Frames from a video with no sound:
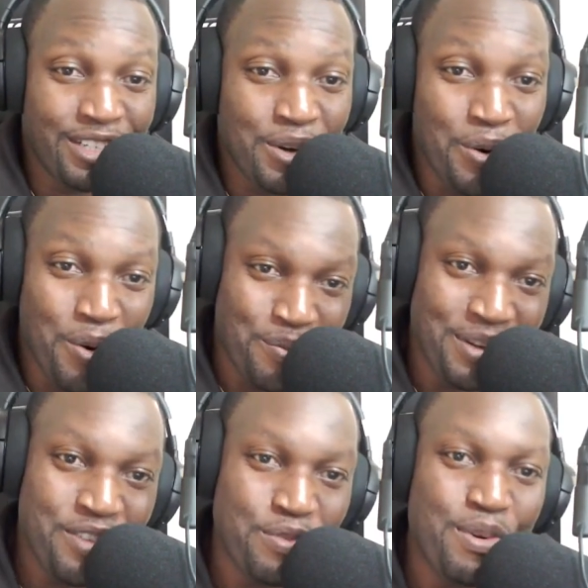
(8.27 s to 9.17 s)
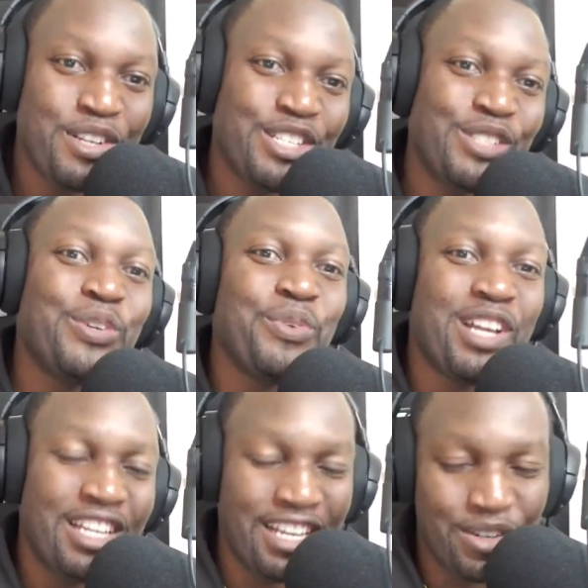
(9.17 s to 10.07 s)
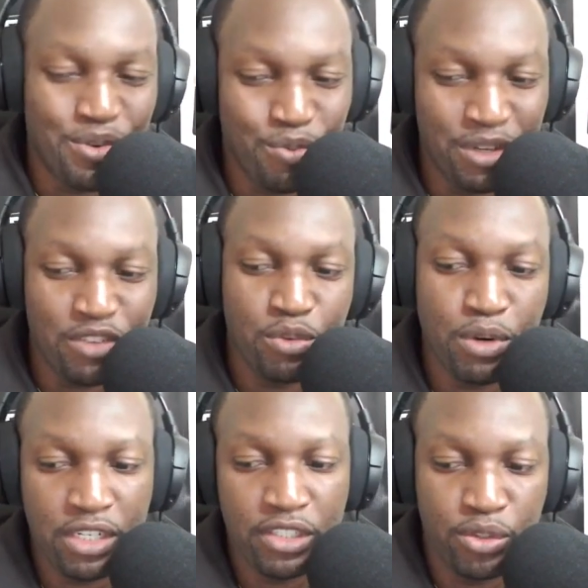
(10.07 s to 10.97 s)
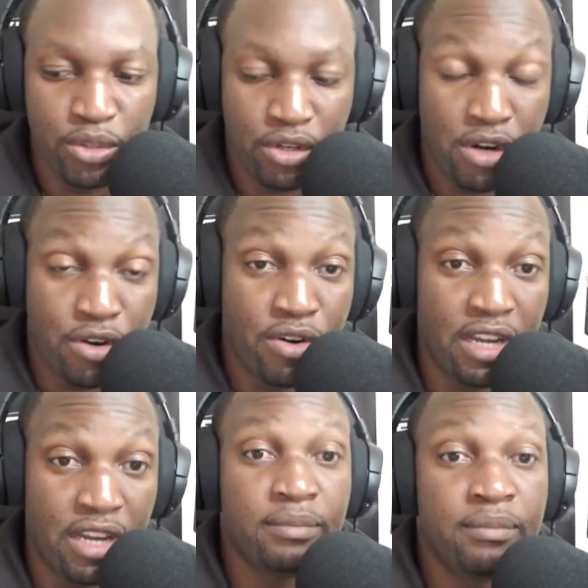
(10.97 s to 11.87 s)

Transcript: Hoping everybody is doing well and hoping everybody is doing all right.